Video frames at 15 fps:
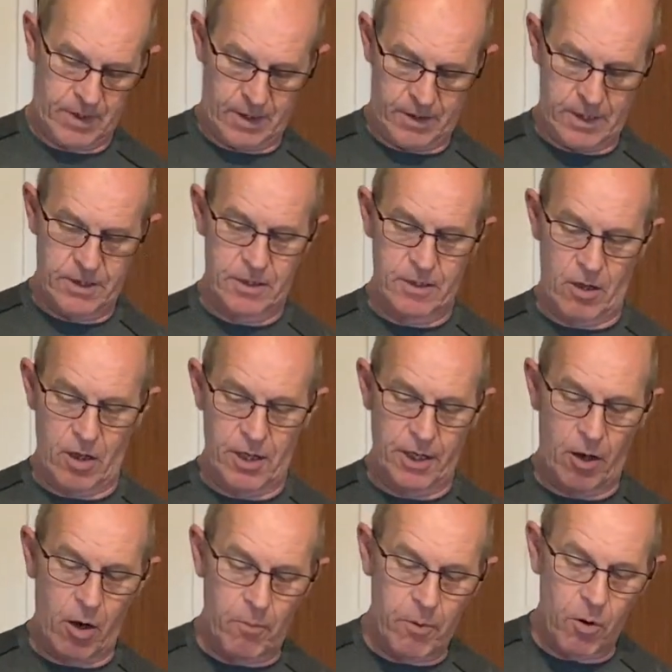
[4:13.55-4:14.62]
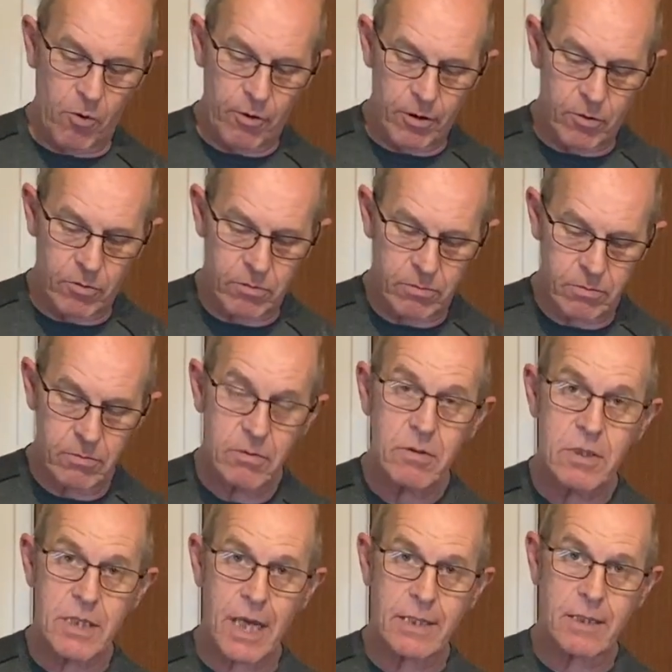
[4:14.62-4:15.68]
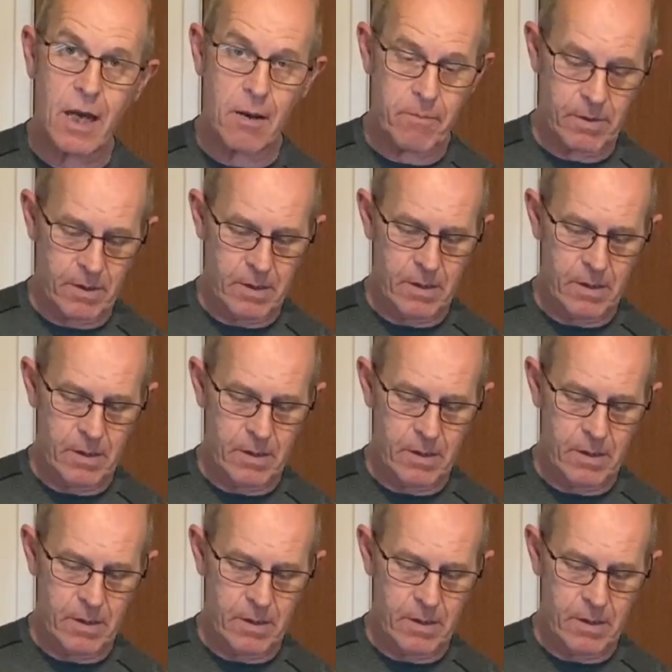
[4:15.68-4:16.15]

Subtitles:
This is like an arboreal setup.